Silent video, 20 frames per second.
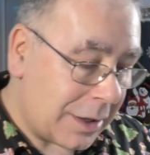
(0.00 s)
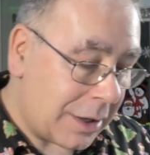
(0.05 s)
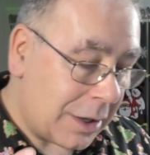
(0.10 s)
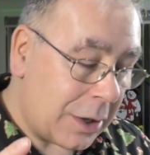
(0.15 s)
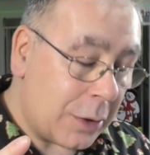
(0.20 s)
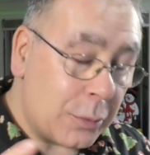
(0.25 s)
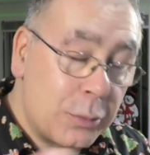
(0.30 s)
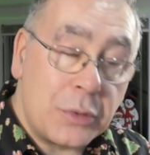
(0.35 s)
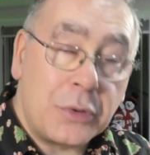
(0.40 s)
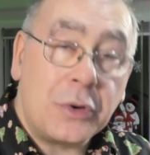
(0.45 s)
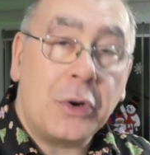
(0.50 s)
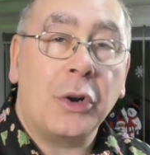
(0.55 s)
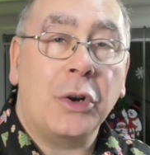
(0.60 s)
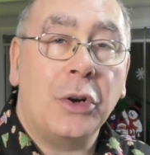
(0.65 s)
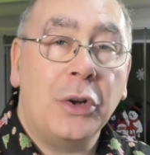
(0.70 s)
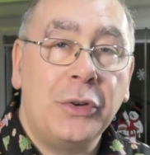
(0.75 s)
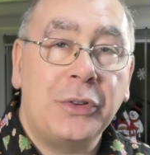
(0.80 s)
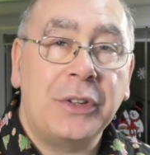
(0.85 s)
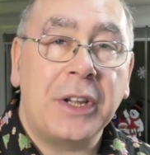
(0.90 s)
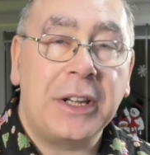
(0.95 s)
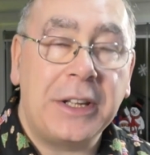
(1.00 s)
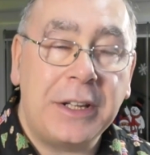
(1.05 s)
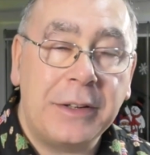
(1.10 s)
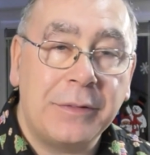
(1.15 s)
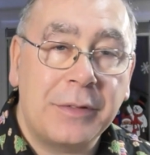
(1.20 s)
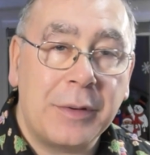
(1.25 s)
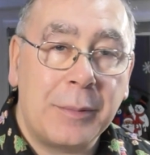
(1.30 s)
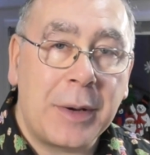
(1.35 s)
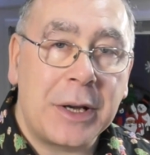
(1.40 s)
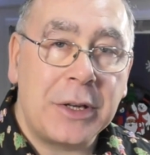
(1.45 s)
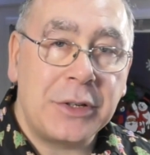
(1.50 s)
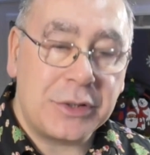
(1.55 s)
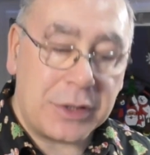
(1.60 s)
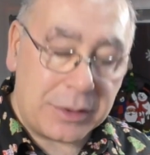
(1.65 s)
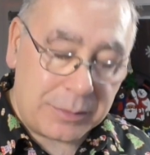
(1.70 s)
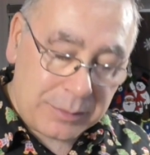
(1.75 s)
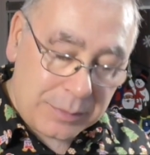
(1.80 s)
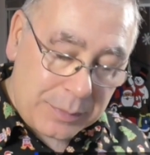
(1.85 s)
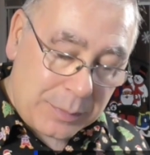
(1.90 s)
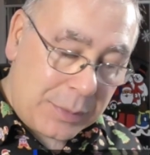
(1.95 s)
I will not lose any information.